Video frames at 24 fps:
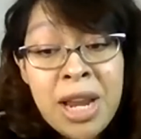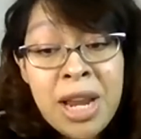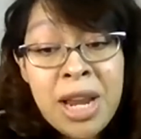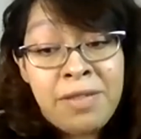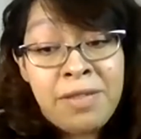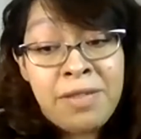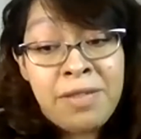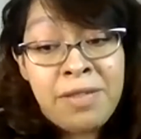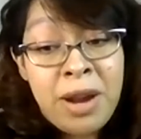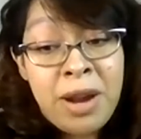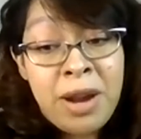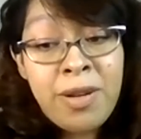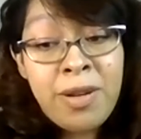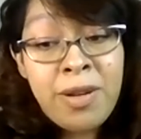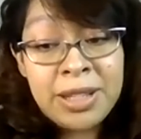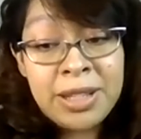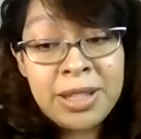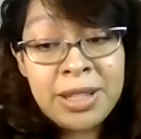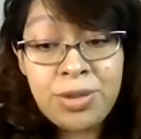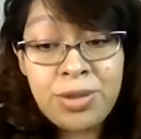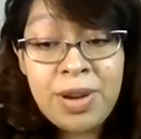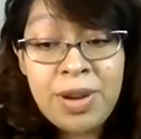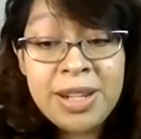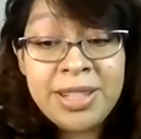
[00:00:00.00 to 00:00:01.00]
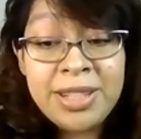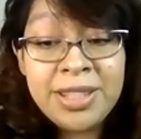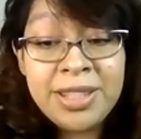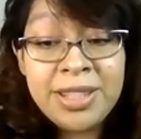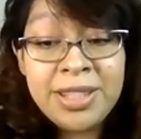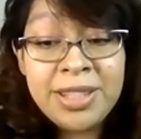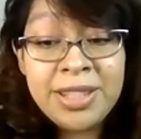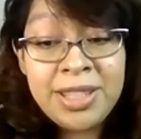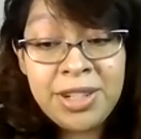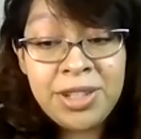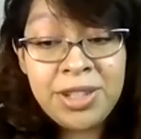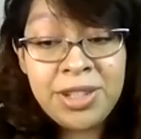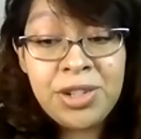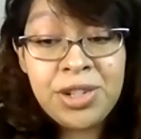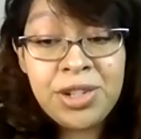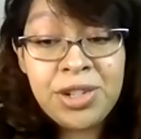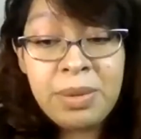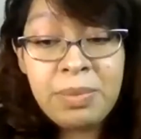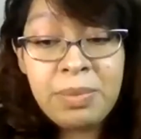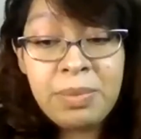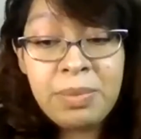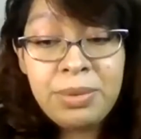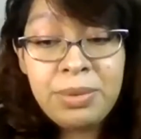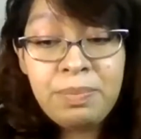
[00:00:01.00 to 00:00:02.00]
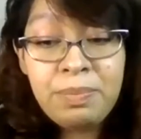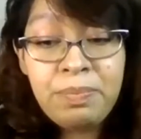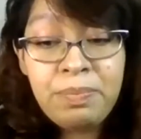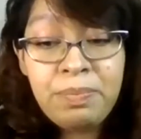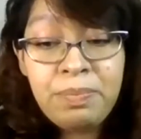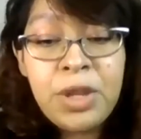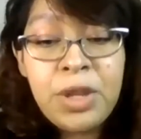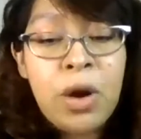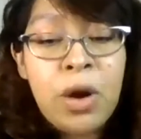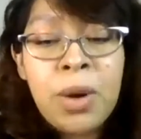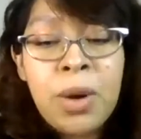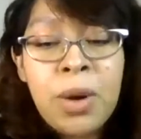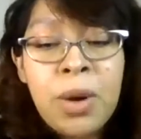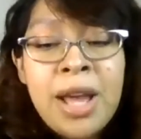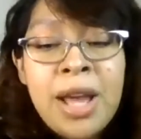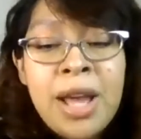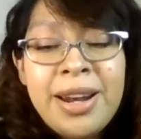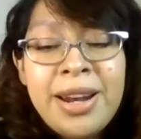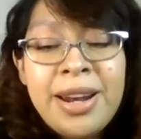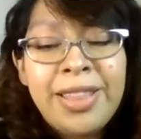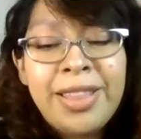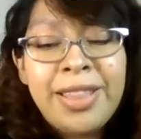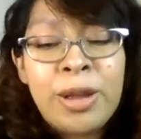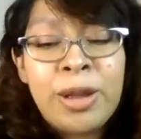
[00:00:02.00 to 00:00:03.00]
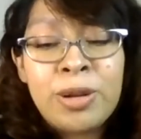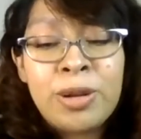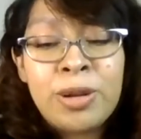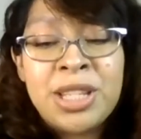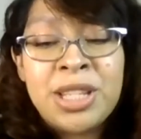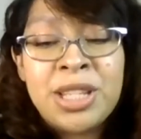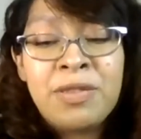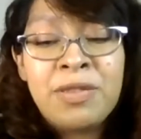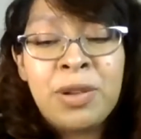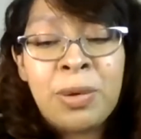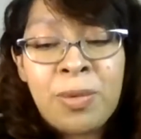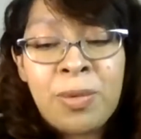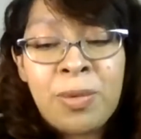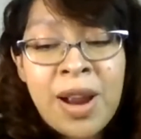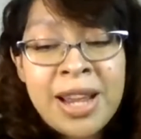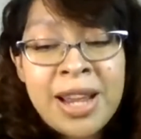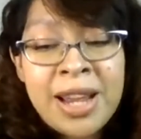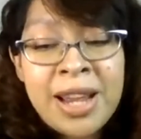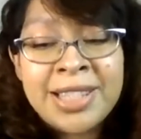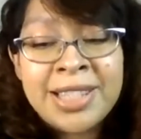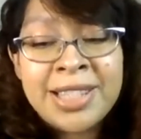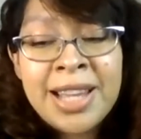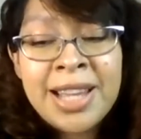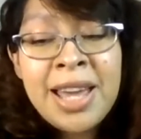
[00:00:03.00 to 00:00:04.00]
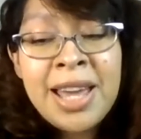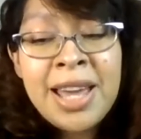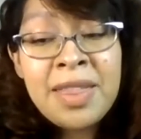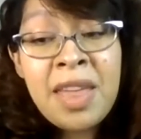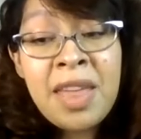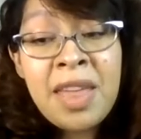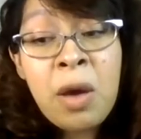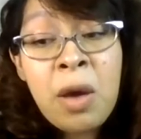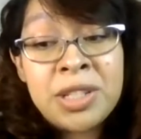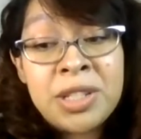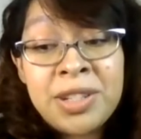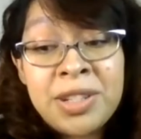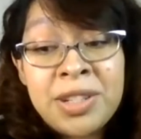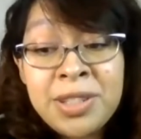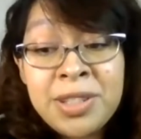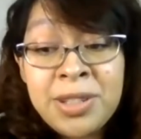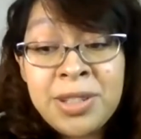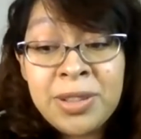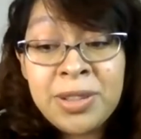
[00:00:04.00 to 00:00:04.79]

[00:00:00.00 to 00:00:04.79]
Only 4 years later were Native Americans granted citizenship. No, not their civil rights.